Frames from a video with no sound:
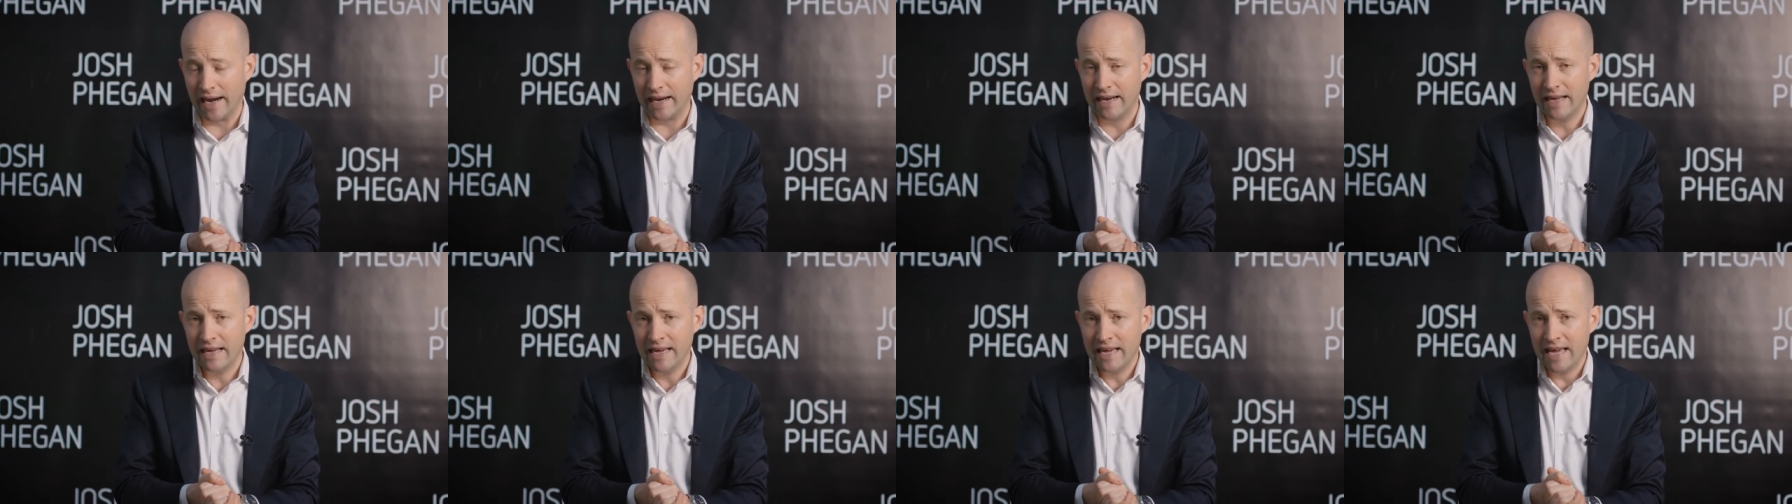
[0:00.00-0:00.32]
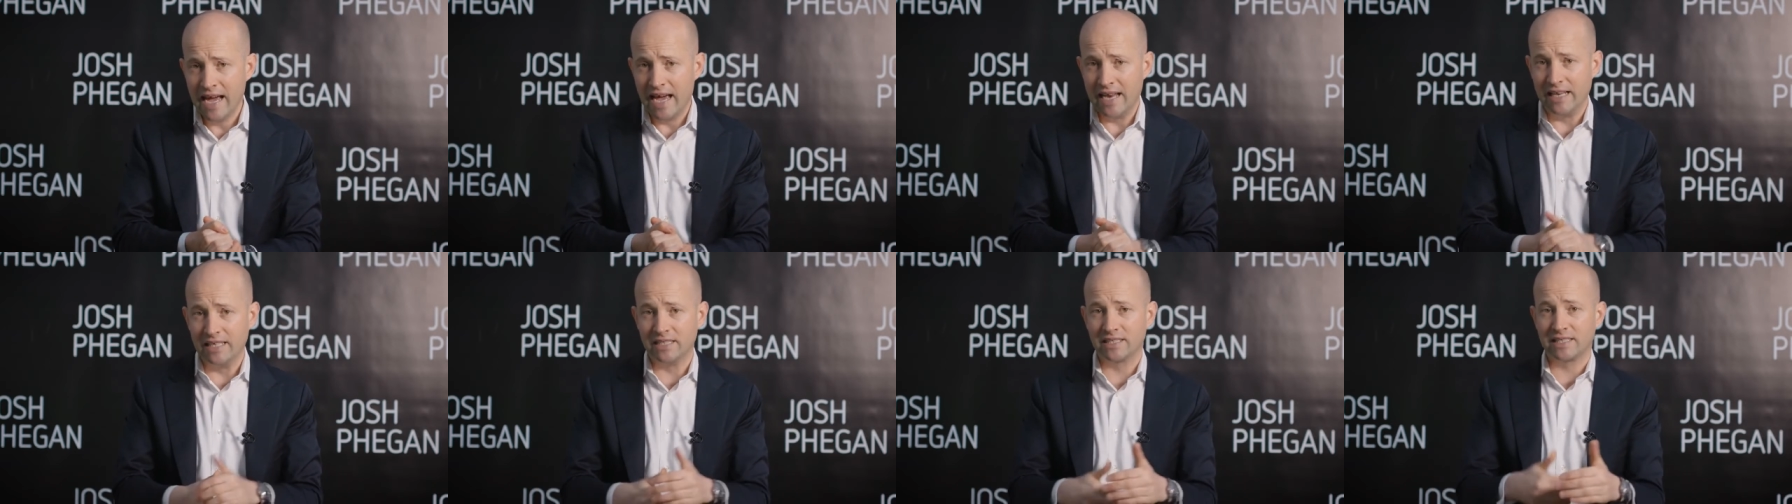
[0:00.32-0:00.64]

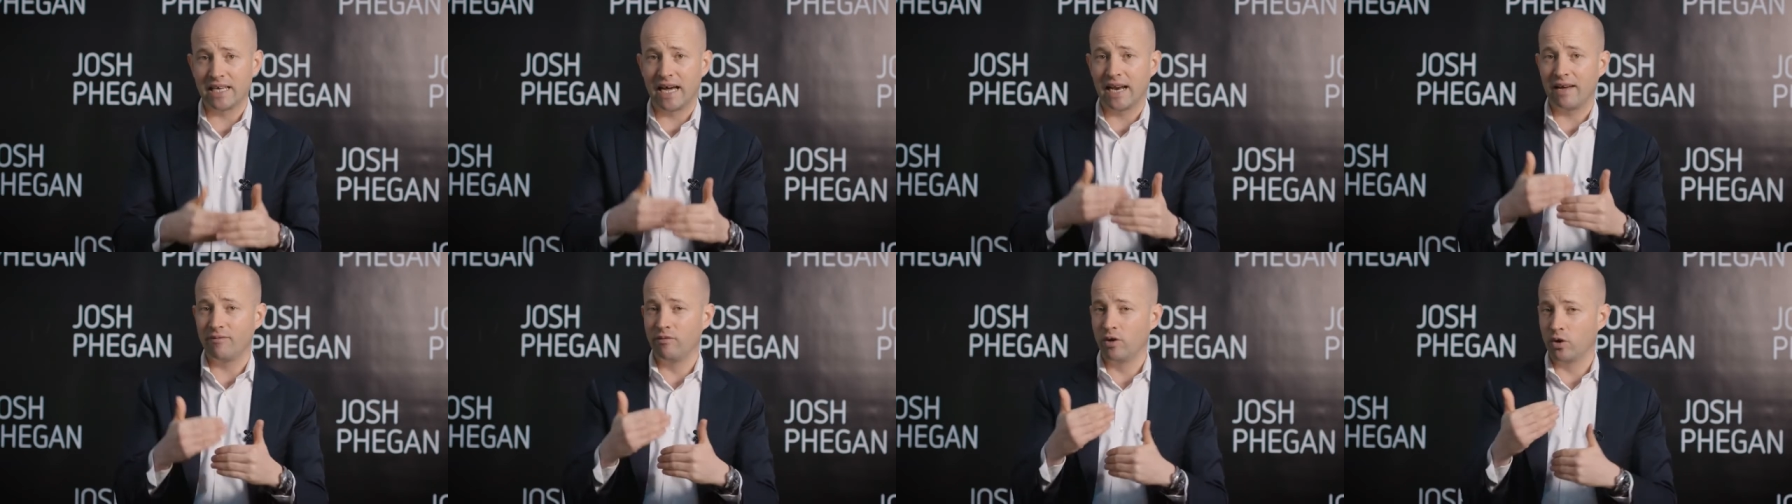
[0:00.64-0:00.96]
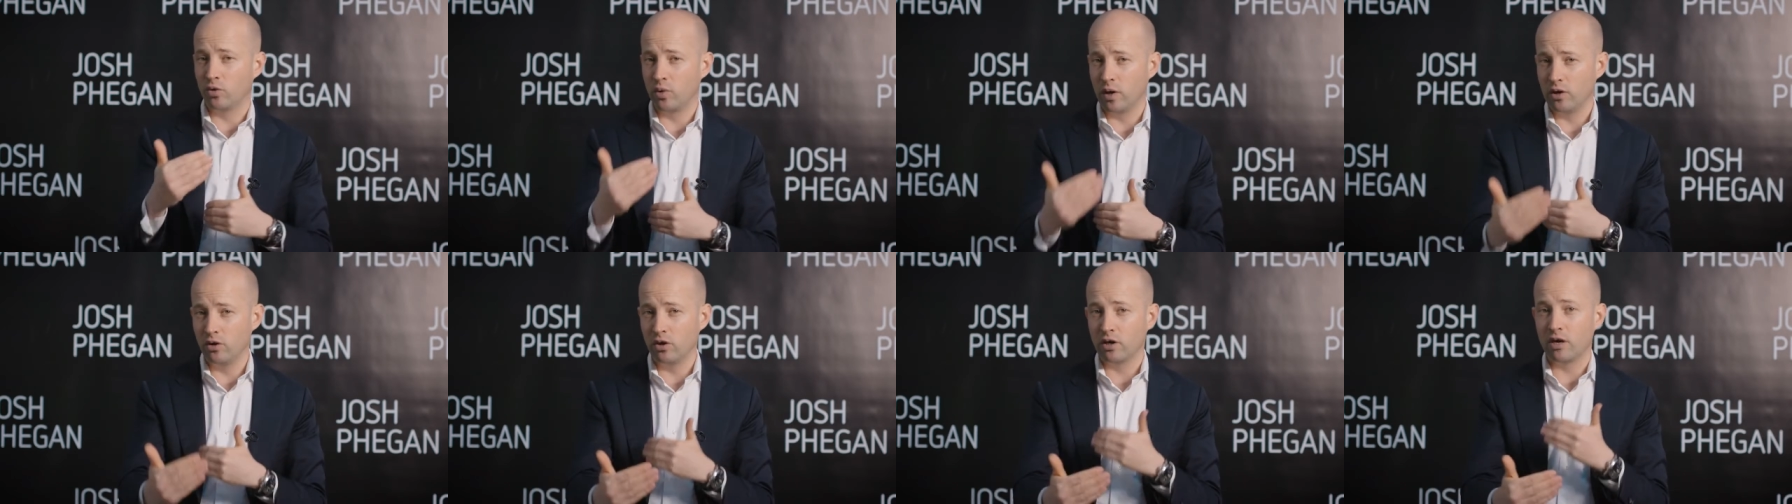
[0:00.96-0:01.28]
and you start having a
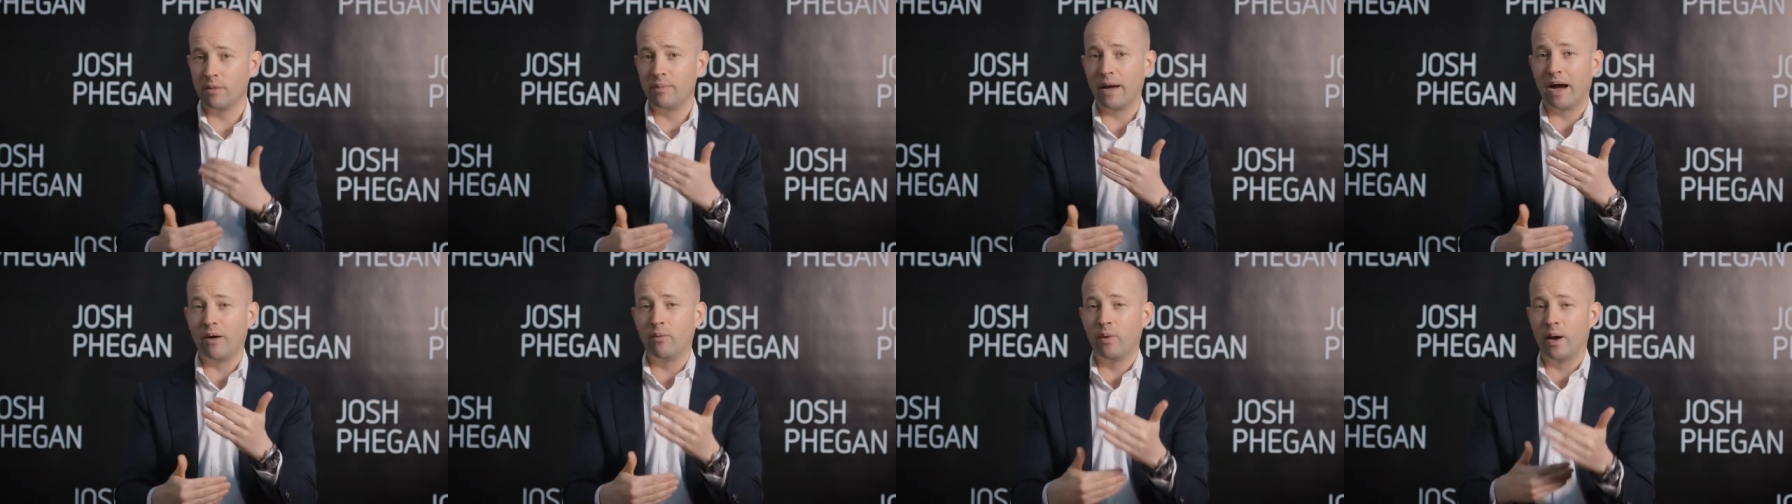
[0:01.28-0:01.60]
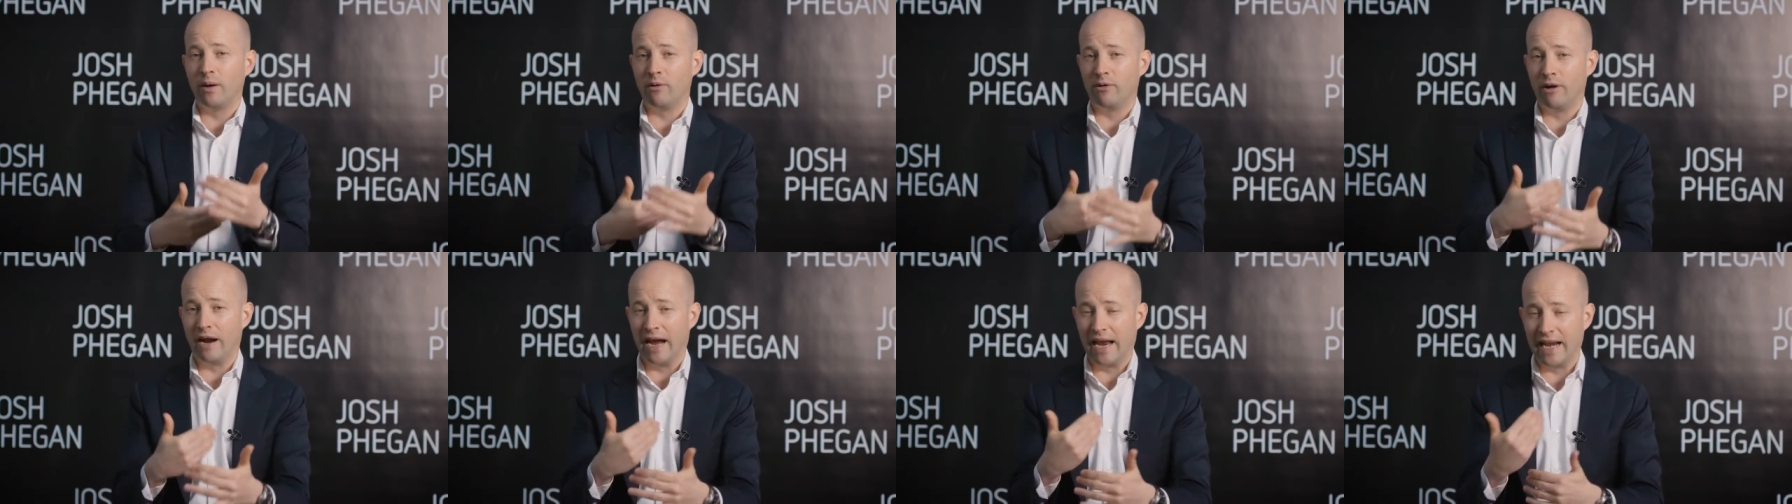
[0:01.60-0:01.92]
quick look about
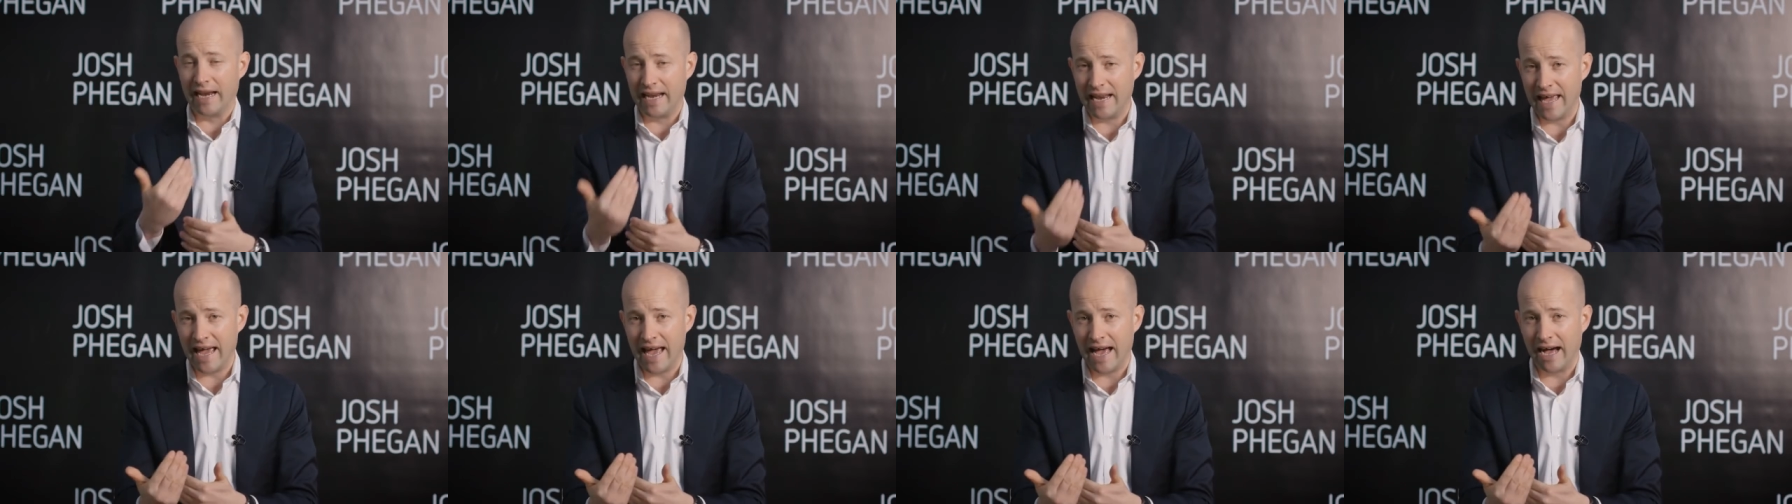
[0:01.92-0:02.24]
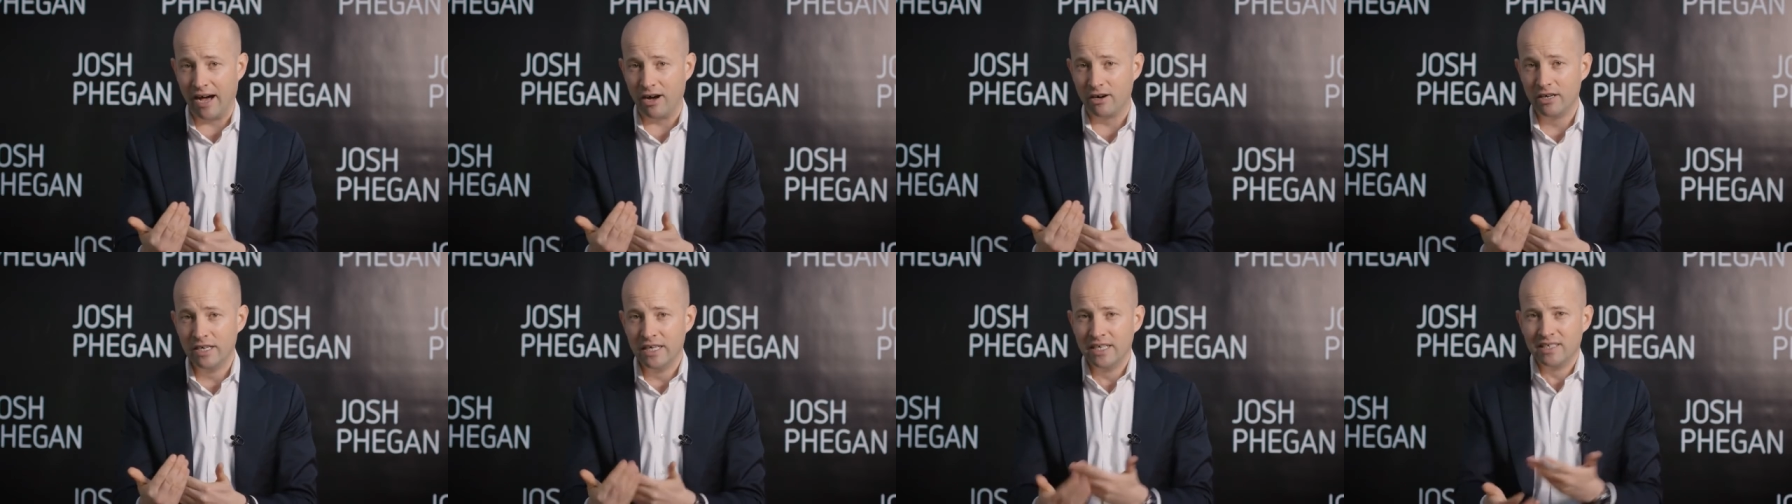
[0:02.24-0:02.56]
where we're at
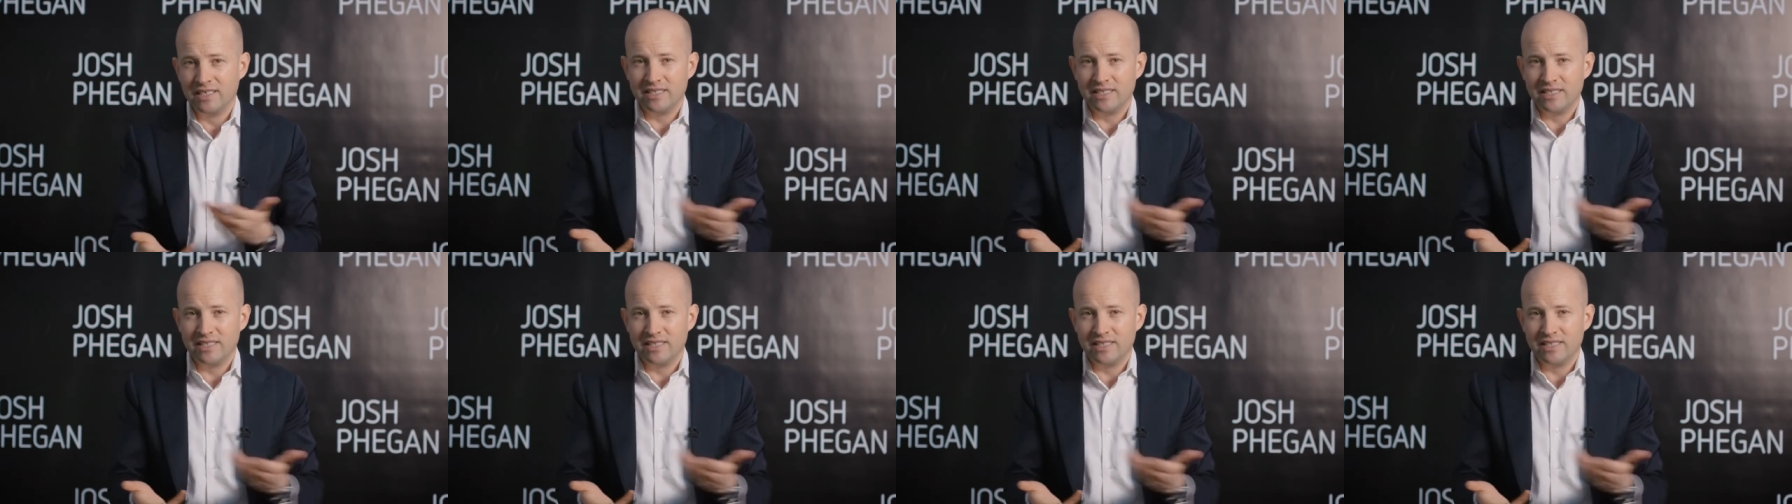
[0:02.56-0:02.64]
now,